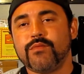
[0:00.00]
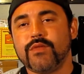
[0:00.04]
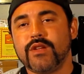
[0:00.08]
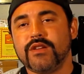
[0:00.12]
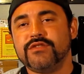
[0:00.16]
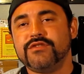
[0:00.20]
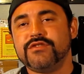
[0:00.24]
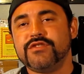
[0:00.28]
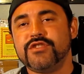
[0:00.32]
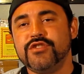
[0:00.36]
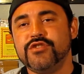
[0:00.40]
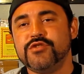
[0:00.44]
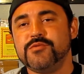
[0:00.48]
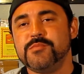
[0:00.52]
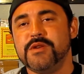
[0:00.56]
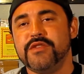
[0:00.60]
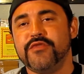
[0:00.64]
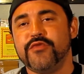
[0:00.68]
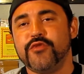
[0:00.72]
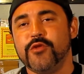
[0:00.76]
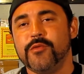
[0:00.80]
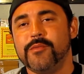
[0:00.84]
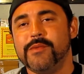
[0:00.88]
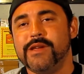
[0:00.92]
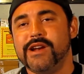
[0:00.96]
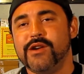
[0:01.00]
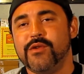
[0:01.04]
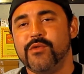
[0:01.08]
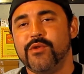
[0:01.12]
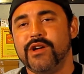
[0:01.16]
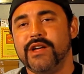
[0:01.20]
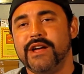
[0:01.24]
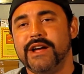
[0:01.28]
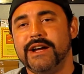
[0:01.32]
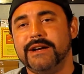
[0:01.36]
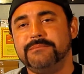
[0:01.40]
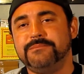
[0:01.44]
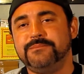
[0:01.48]
Excuse me for a minute
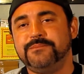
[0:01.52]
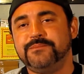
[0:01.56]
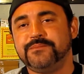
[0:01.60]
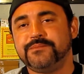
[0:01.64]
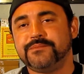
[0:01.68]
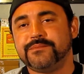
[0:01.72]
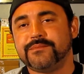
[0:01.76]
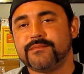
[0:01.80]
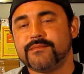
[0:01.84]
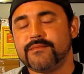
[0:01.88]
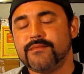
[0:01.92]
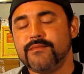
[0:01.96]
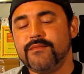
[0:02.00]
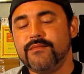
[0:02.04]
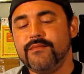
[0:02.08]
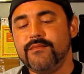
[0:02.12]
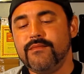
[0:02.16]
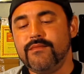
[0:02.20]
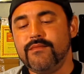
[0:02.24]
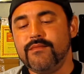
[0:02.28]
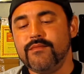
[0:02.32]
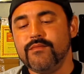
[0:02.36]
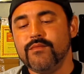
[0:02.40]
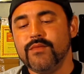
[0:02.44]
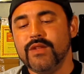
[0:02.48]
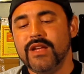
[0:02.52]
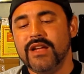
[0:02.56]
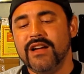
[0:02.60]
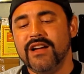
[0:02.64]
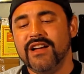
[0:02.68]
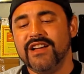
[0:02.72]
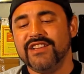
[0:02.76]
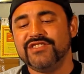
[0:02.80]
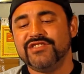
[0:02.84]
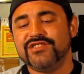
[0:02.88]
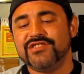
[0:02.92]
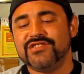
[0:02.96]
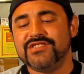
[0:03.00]
while
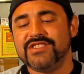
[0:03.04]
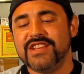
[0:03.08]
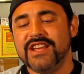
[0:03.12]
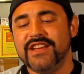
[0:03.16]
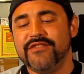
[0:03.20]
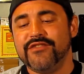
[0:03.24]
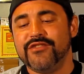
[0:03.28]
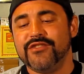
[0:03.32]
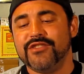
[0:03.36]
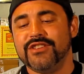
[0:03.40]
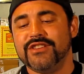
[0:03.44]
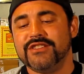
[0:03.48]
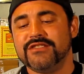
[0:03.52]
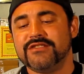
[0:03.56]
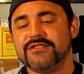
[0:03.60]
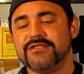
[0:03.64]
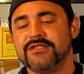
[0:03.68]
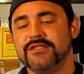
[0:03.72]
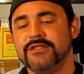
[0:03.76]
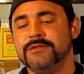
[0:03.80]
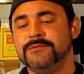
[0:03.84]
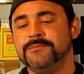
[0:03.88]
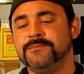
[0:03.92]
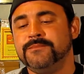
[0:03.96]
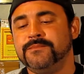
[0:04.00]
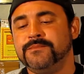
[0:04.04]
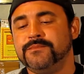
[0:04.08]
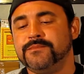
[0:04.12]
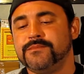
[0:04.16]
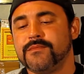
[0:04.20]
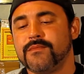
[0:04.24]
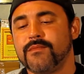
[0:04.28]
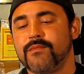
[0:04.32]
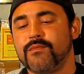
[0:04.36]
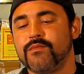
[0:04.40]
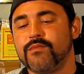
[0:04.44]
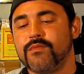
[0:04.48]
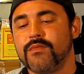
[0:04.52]
I savor this
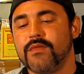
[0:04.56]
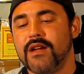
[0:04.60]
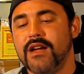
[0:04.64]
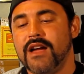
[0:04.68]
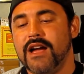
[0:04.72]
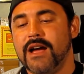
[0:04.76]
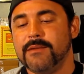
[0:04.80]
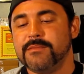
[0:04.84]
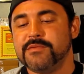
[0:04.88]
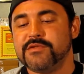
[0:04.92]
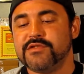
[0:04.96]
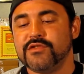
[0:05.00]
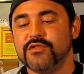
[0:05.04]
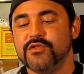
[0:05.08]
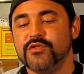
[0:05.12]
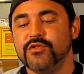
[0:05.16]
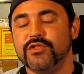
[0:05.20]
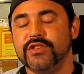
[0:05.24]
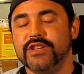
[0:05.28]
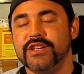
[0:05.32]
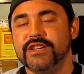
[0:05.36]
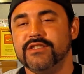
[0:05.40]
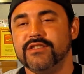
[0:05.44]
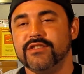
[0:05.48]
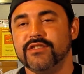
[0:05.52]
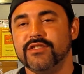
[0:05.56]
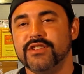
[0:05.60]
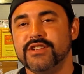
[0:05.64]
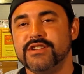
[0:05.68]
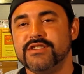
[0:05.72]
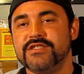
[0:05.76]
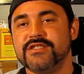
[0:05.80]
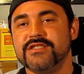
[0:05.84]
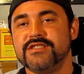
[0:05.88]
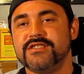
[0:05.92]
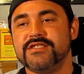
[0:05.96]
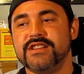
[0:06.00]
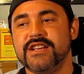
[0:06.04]
absolutely
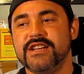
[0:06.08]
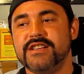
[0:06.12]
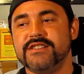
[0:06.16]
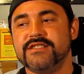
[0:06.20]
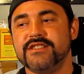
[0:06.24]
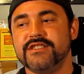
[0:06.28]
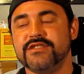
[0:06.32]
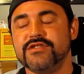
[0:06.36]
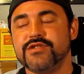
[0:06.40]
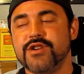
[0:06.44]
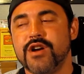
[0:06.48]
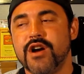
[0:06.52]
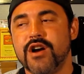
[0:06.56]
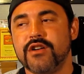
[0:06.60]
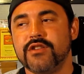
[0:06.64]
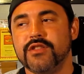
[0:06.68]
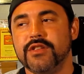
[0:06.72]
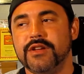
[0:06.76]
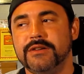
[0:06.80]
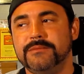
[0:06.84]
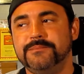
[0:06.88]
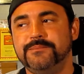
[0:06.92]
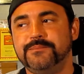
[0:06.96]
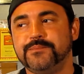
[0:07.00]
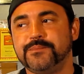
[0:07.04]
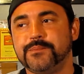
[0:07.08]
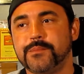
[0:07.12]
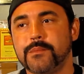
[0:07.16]
delicious tasting chocolate.